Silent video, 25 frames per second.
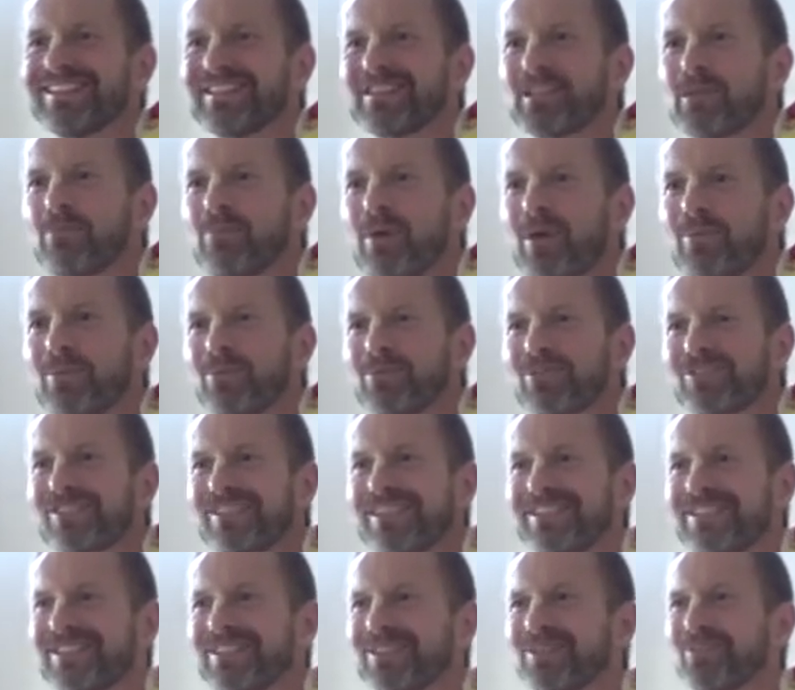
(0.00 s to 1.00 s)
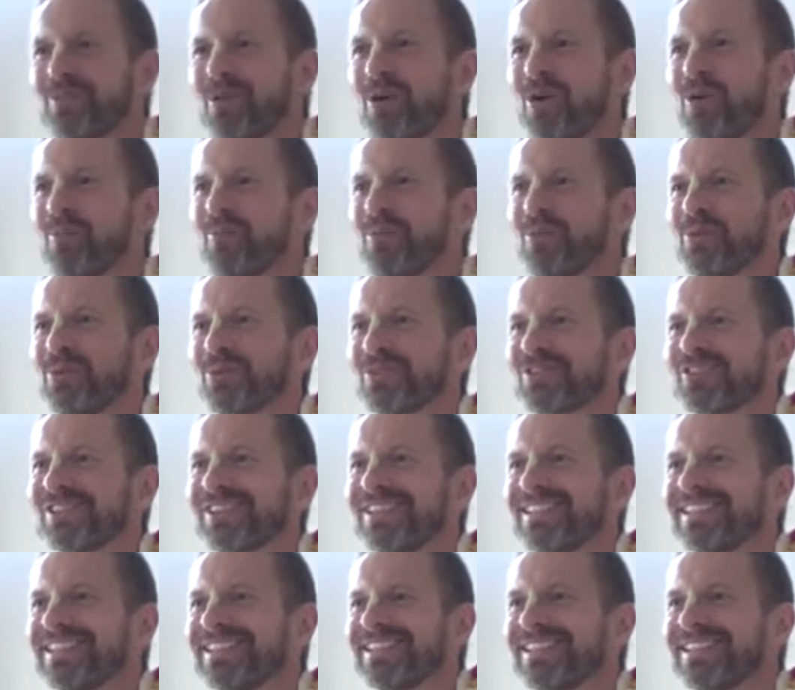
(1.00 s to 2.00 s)
the bubbles and whirlpools
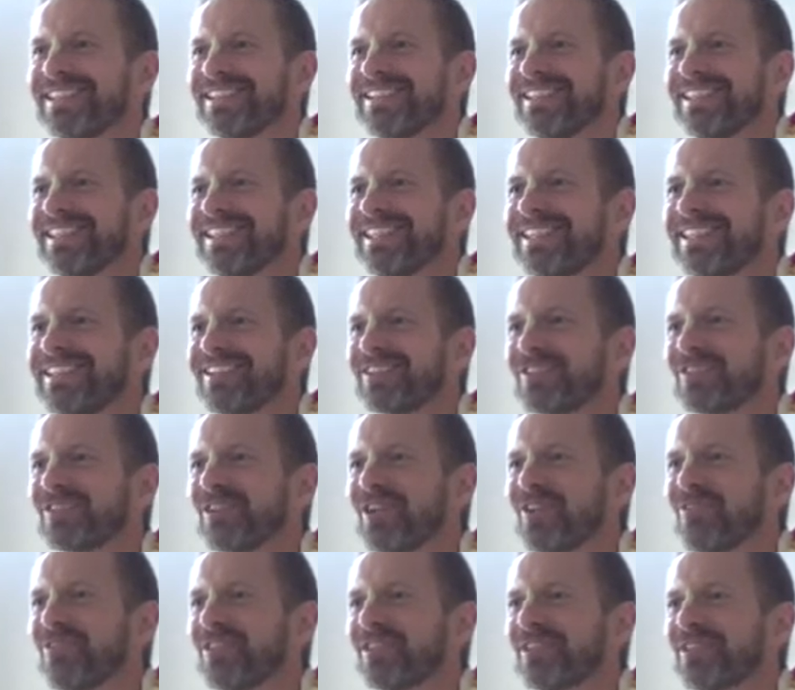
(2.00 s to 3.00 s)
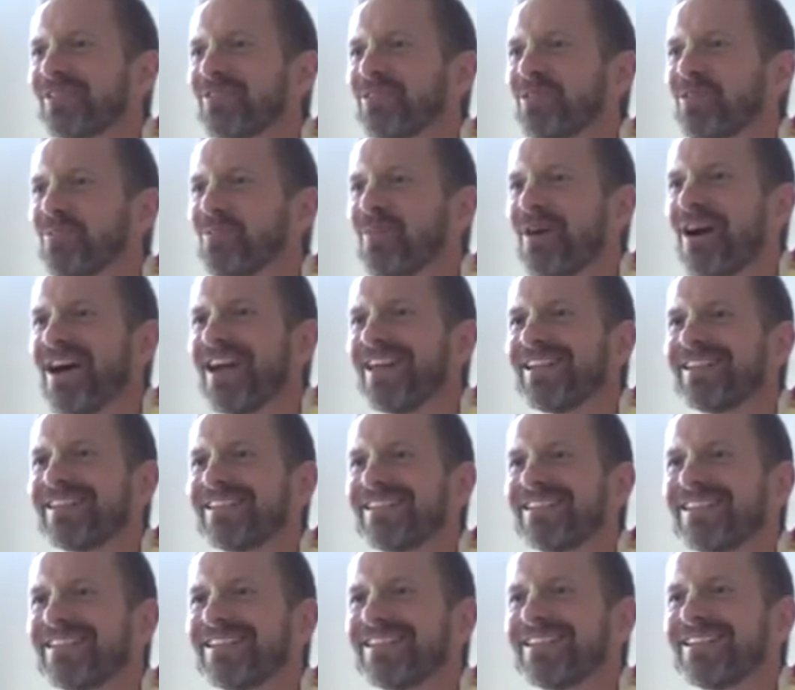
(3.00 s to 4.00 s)
in the surface of your mind.
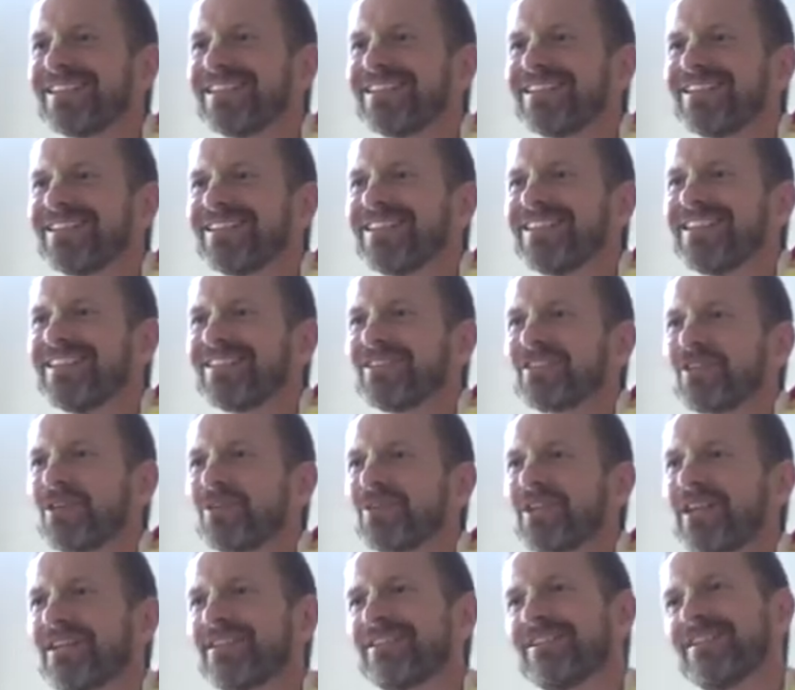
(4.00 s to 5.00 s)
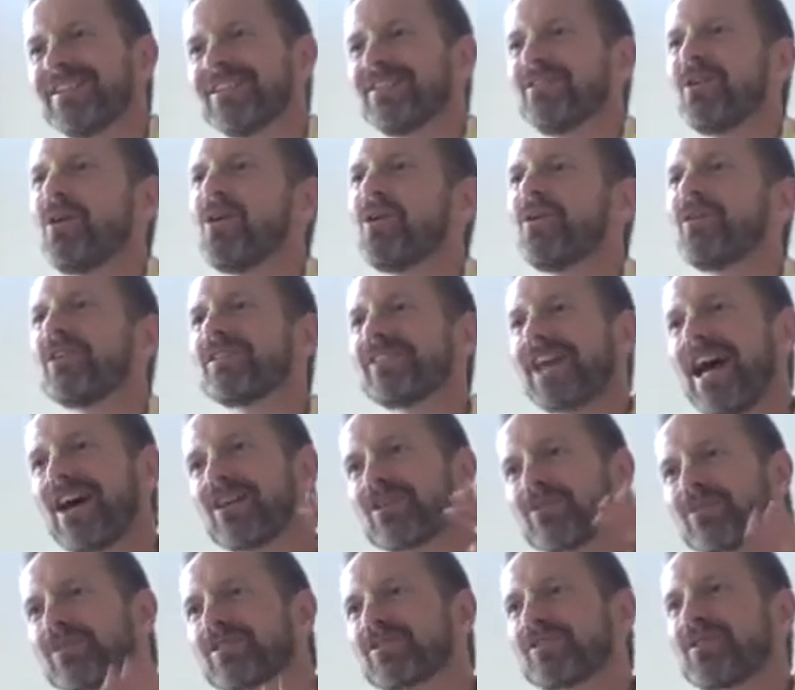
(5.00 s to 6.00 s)
So that yoga is how
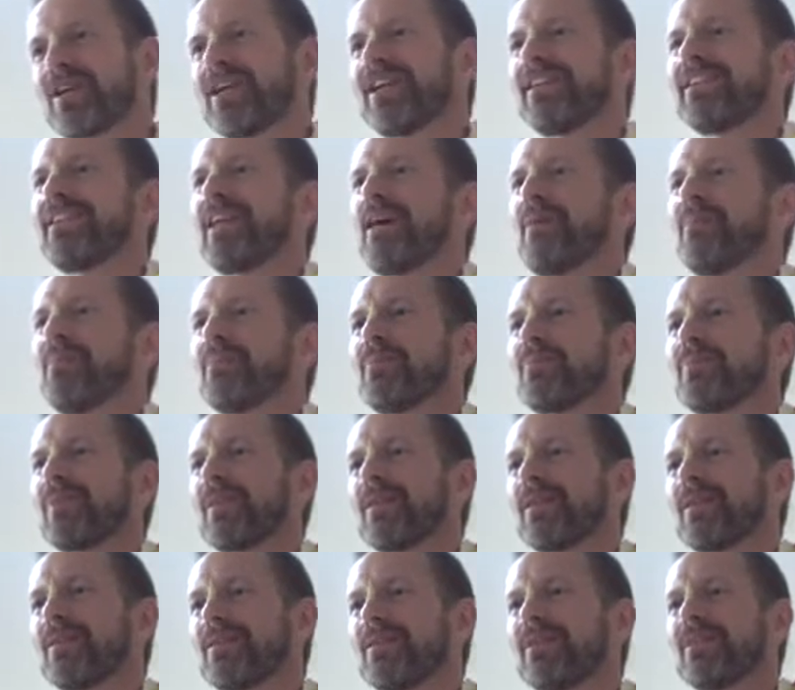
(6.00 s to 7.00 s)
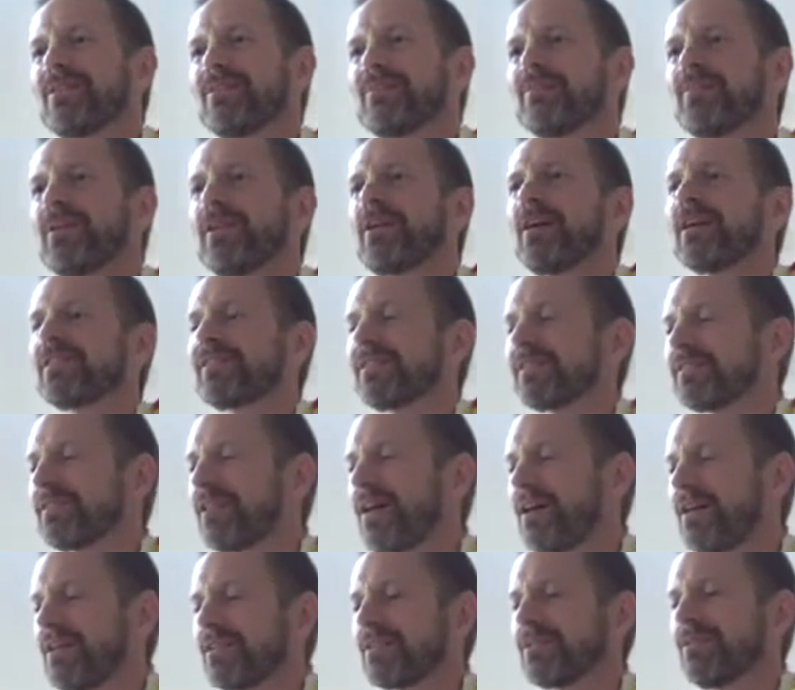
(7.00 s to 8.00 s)
to restrain them. Because as
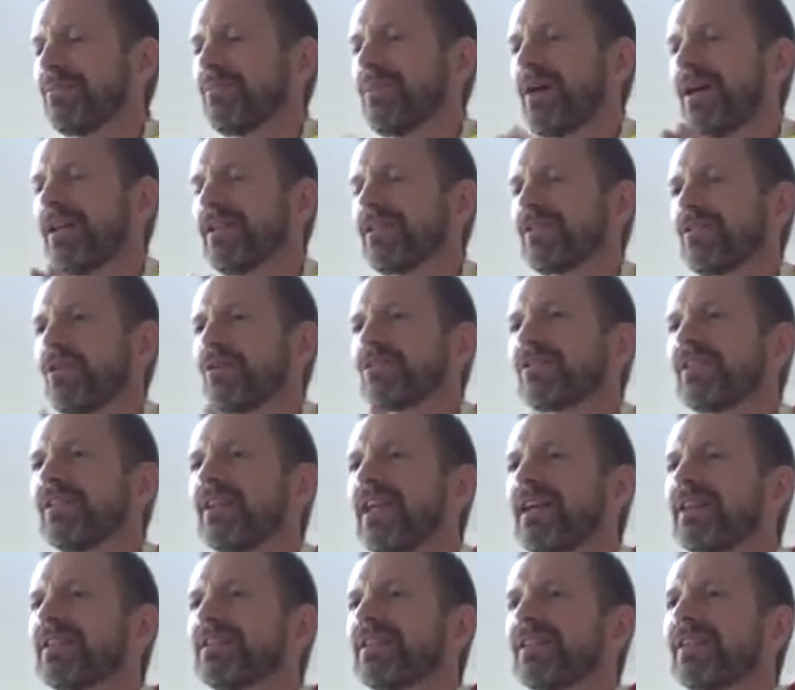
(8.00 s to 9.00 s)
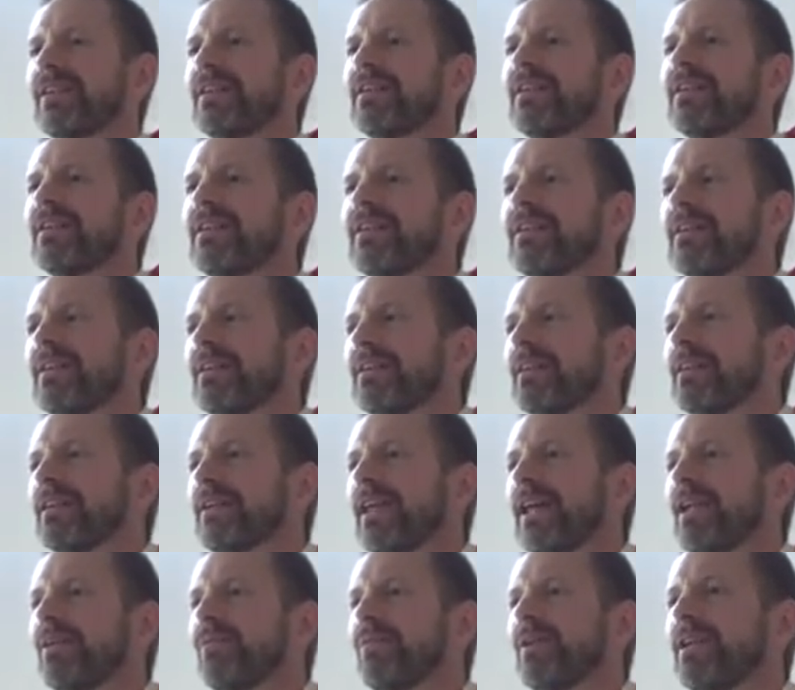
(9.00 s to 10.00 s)
long as the mind is oscillating,
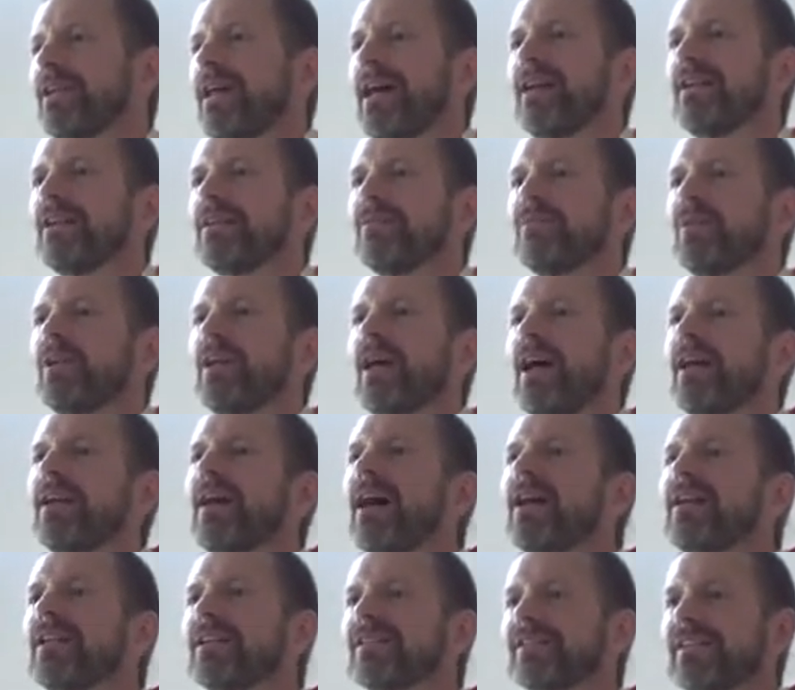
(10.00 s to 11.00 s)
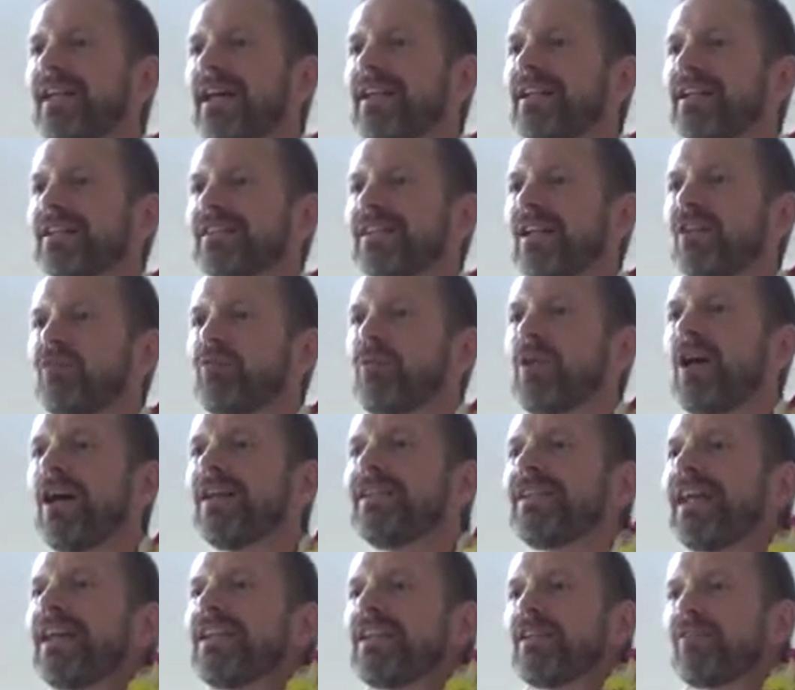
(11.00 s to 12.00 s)
then we can't understand ourselves. We
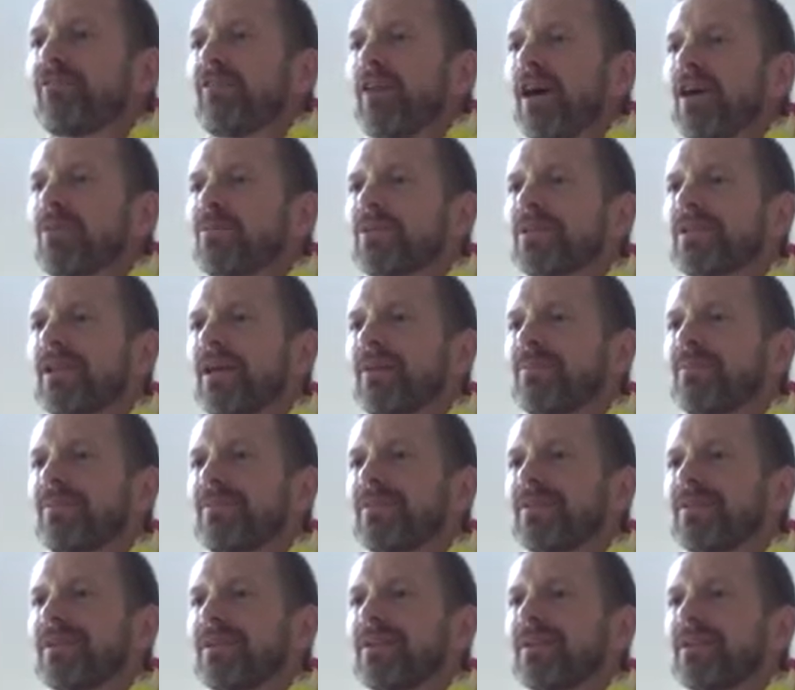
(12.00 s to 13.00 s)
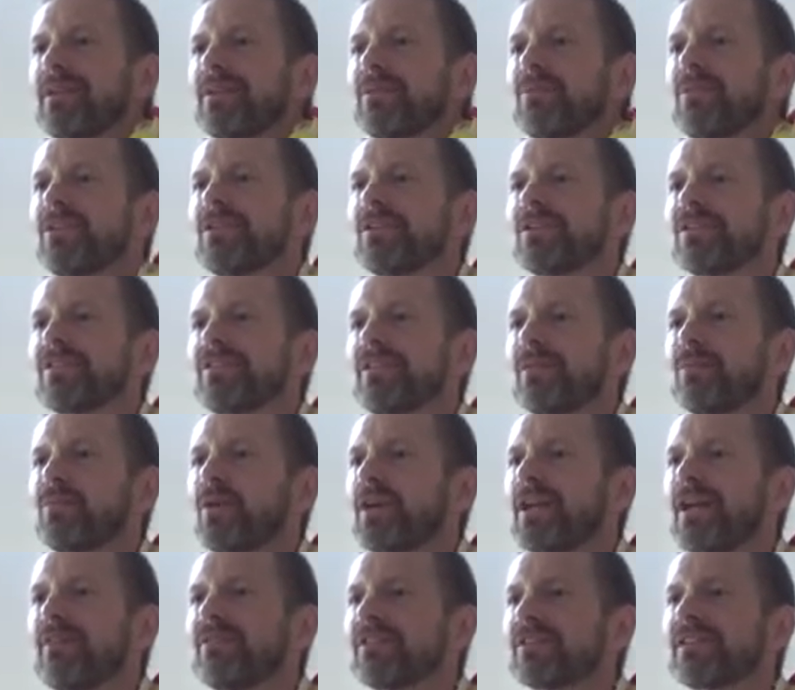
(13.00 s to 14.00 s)
identify with them. We just,
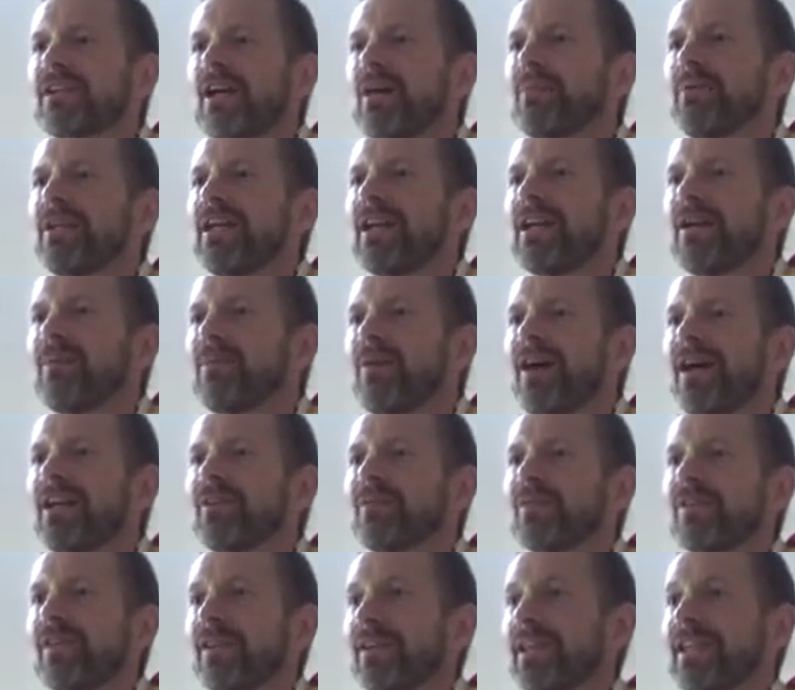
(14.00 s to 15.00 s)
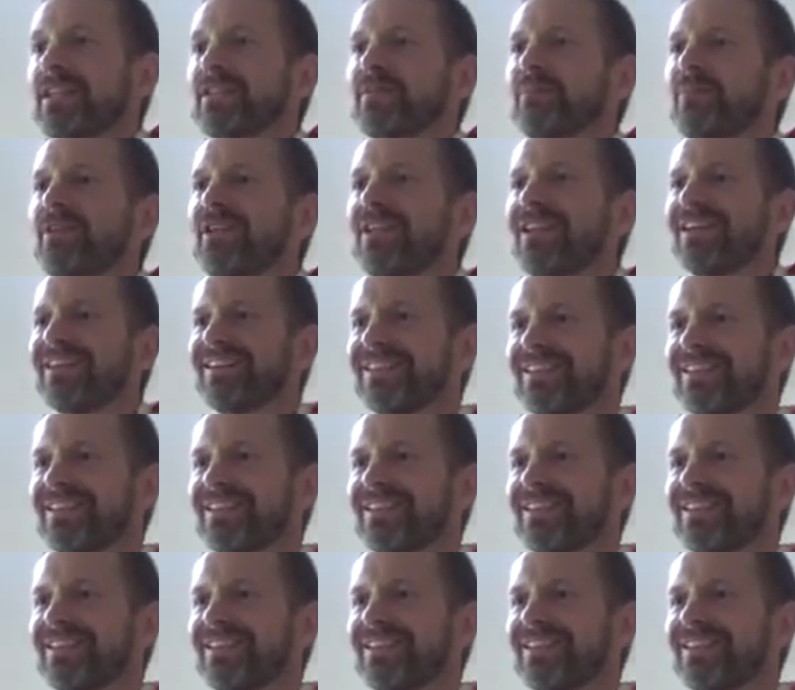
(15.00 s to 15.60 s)
whatever's coming in our mind, we think that's me.